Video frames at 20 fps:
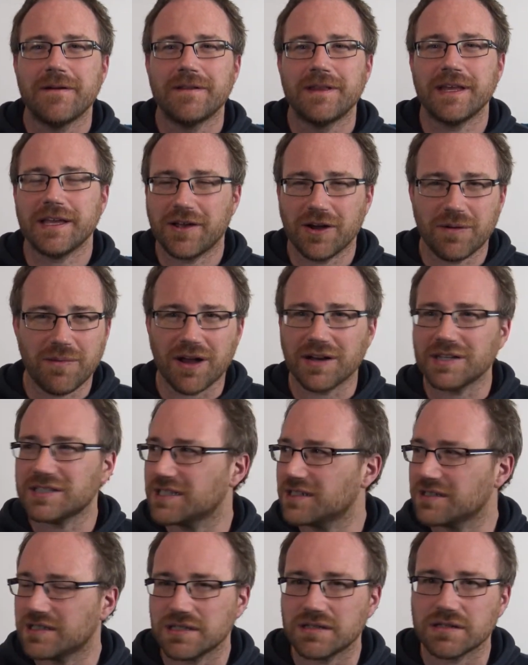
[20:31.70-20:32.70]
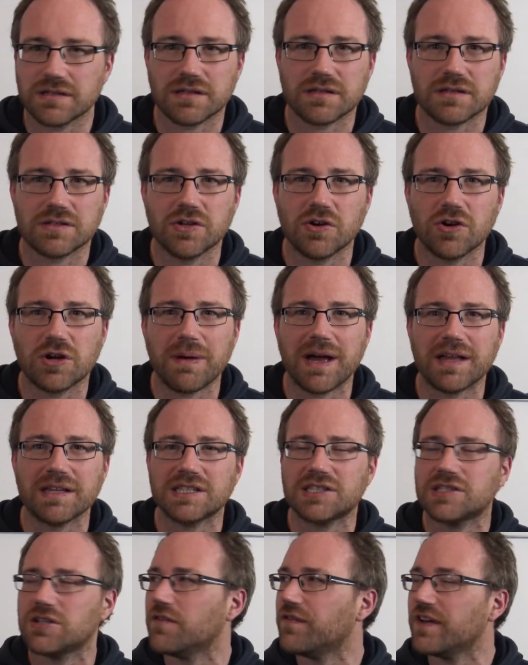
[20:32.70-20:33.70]
They come on and say, talk about
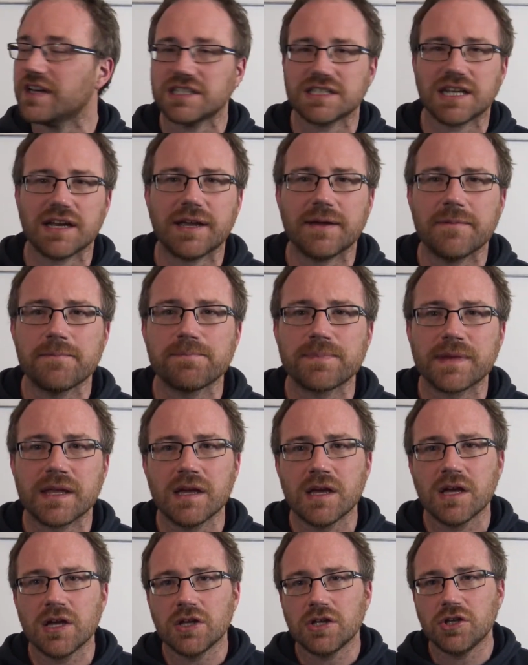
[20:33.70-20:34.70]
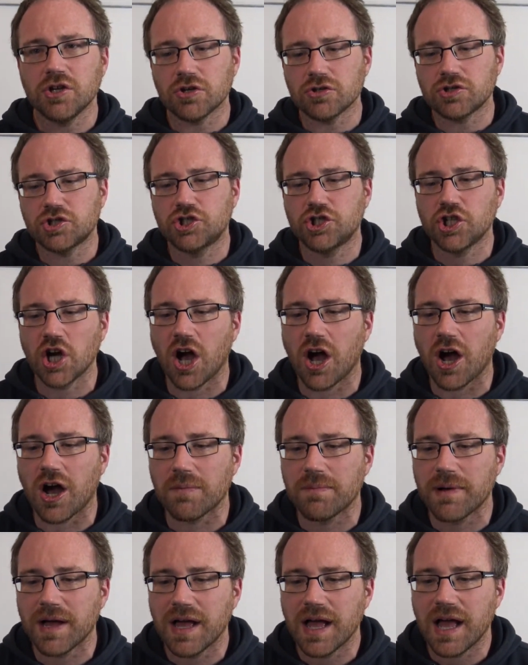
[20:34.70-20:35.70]
this stuff, and it's like, your
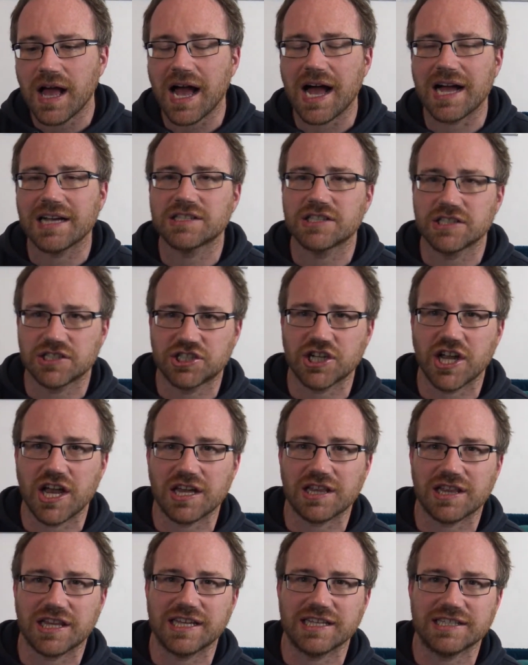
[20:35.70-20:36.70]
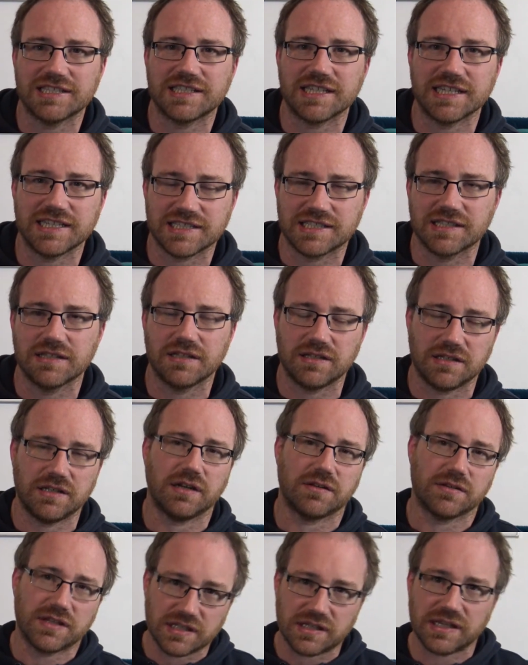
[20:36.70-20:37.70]
job as a journalist is,
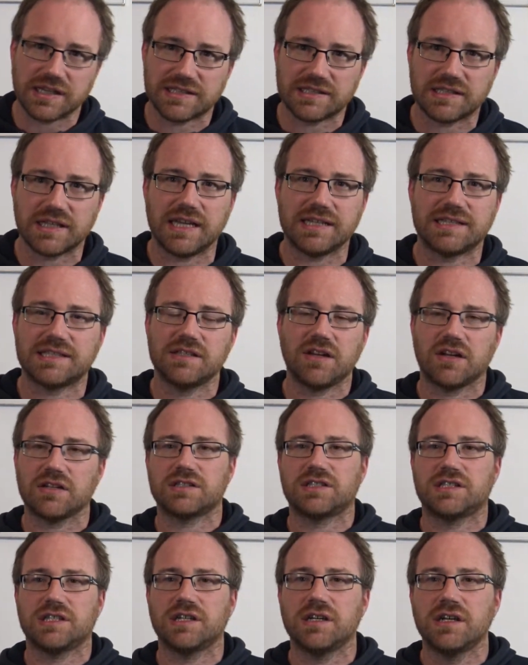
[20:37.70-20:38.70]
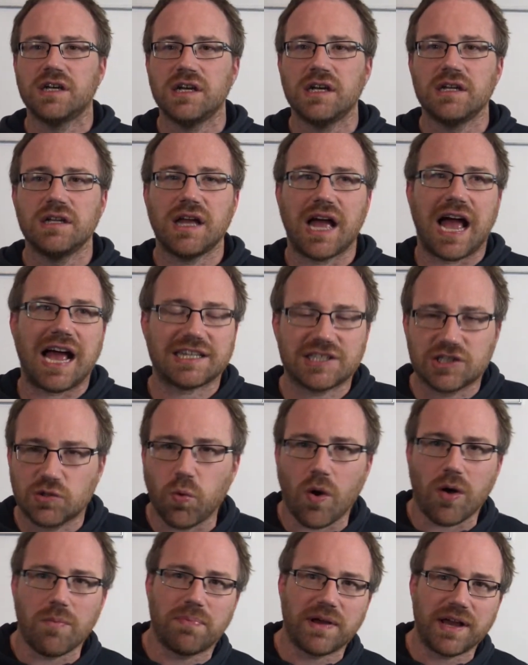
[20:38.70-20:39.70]
it's not to ask
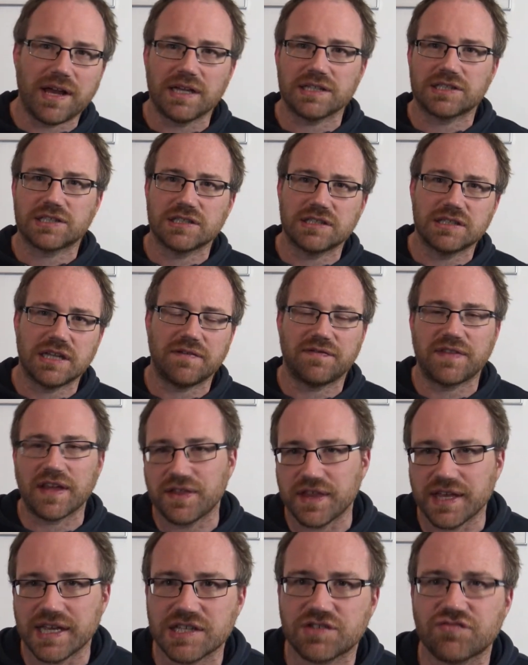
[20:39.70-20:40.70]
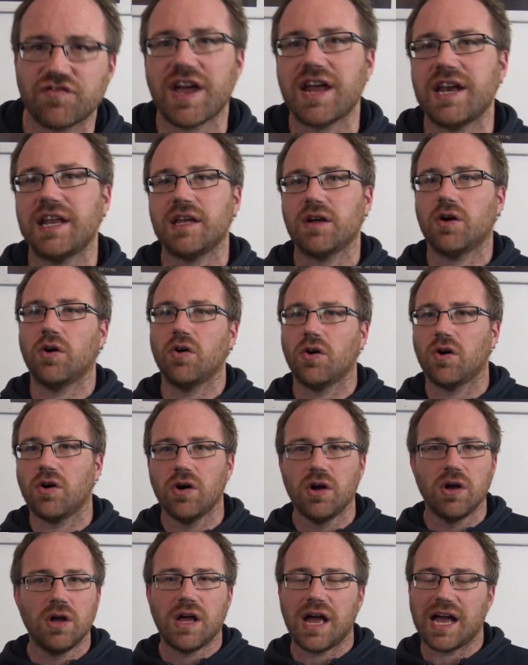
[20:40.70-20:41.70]
one person if they think it's raining
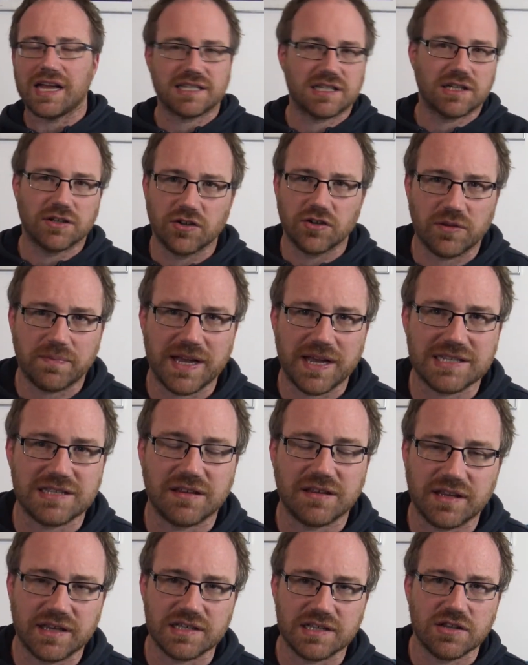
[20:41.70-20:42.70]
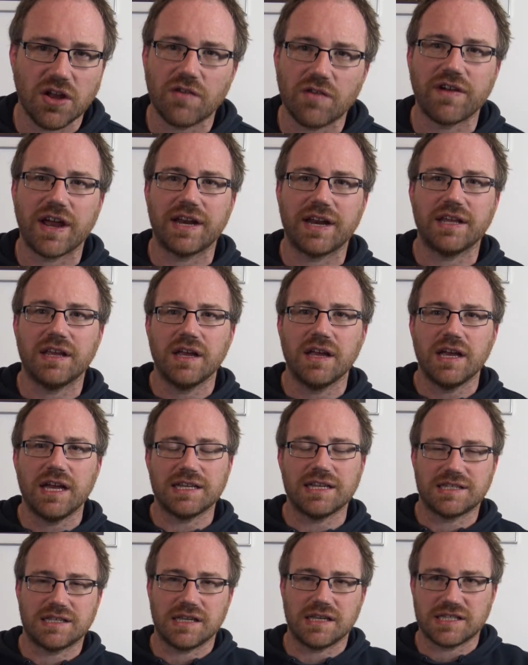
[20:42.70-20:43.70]
or ask another person if they think it's not raining.
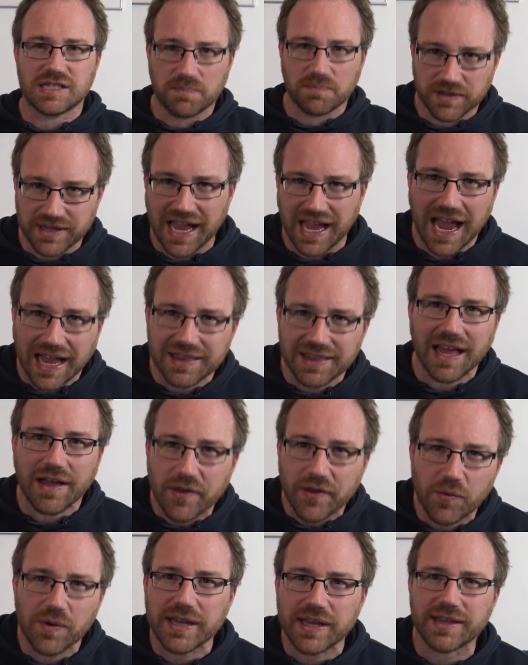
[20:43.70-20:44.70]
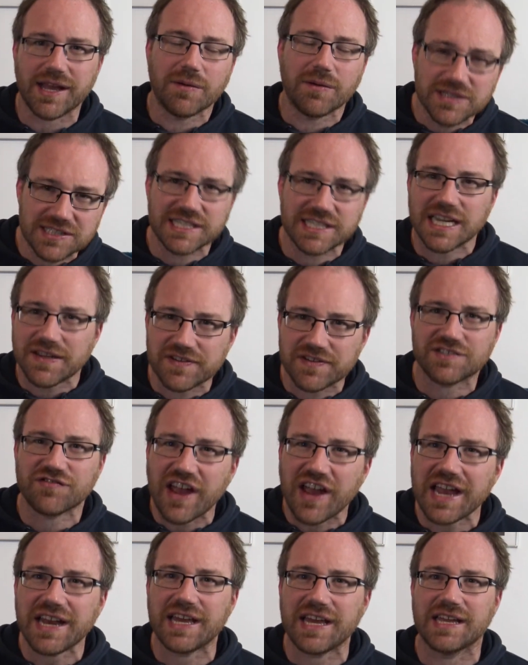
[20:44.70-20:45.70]
It's to put the hand out the window and see if it's
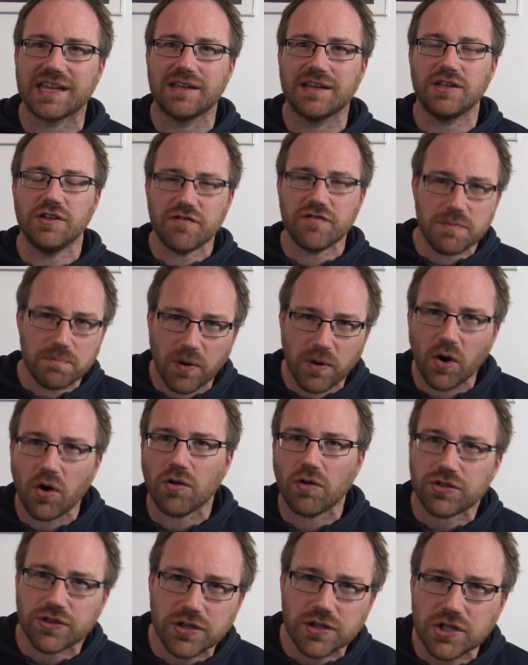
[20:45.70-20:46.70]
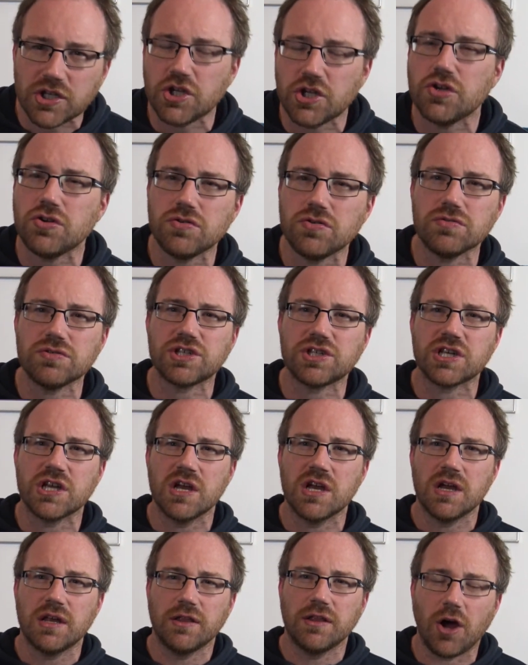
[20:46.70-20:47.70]
raining. You report the news,
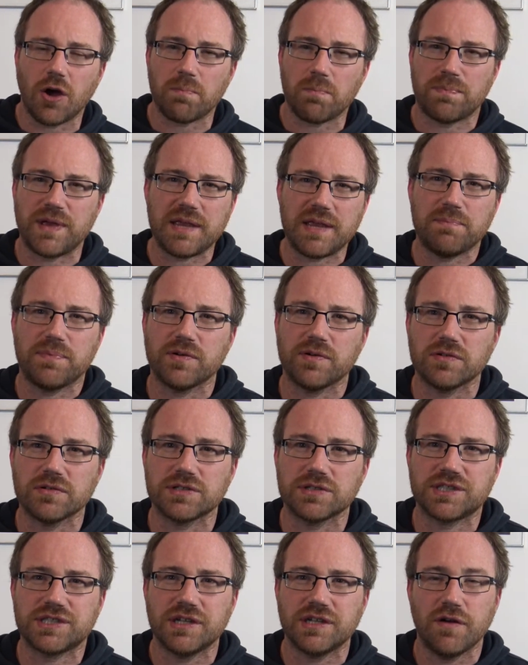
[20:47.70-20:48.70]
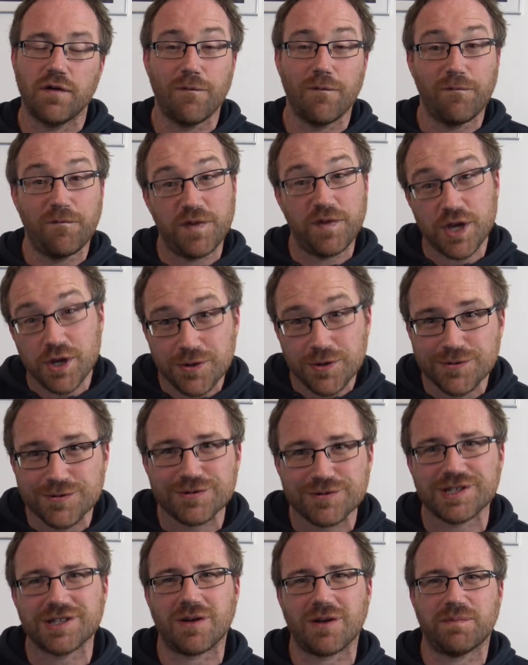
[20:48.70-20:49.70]
not people's
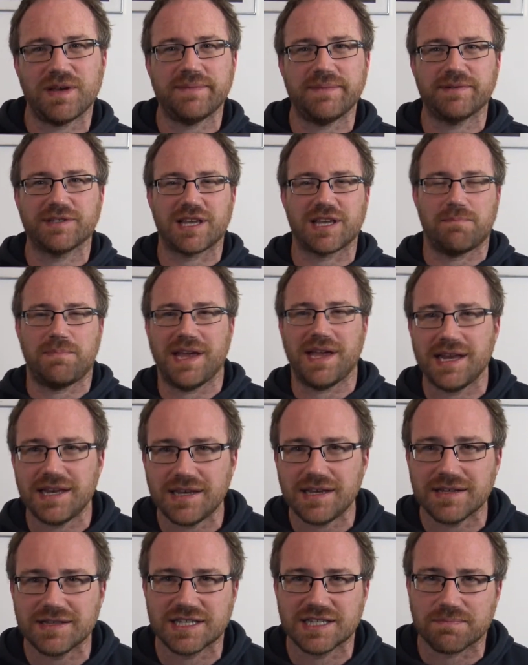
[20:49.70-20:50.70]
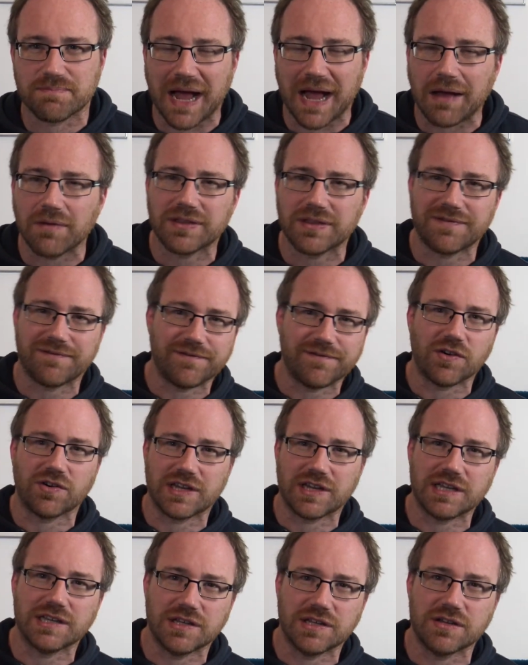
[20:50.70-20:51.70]
views, not people's opinions about the
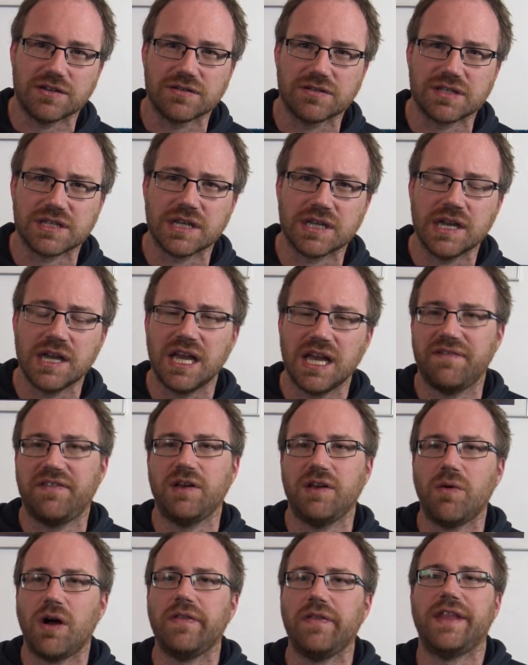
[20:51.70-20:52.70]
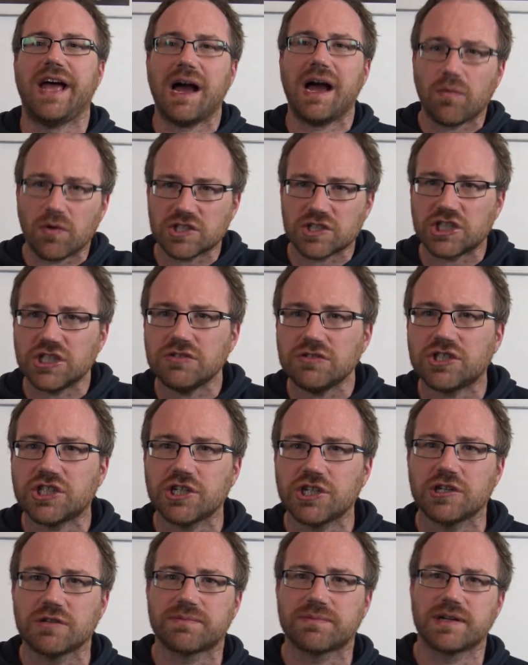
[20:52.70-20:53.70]
fucking news. If you want that, watch
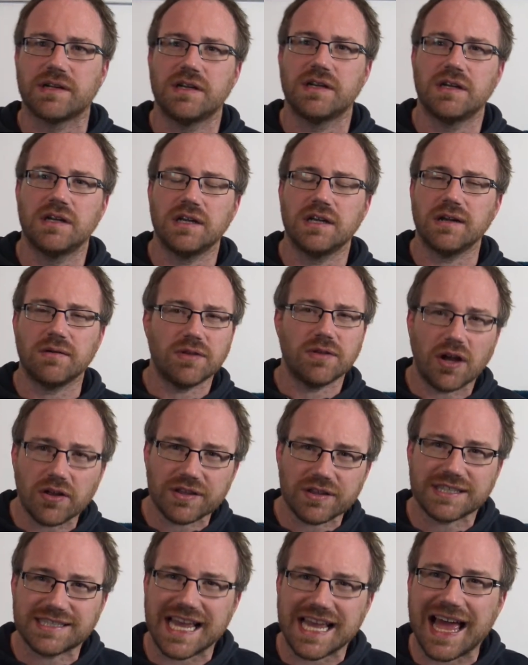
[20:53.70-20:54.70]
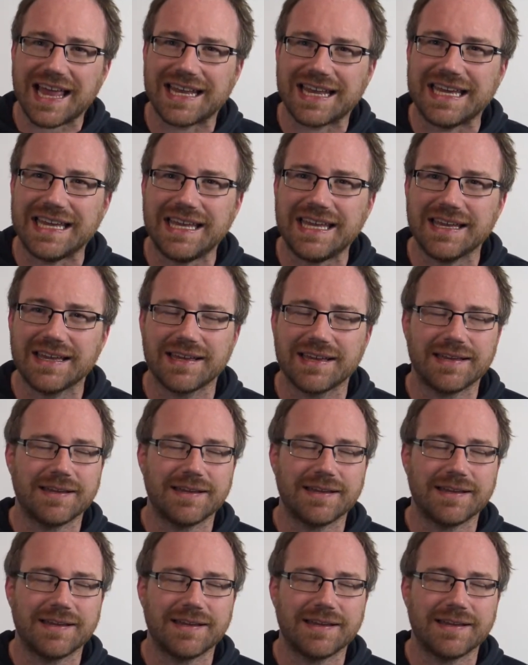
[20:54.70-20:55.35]
YouTube. Not the telly.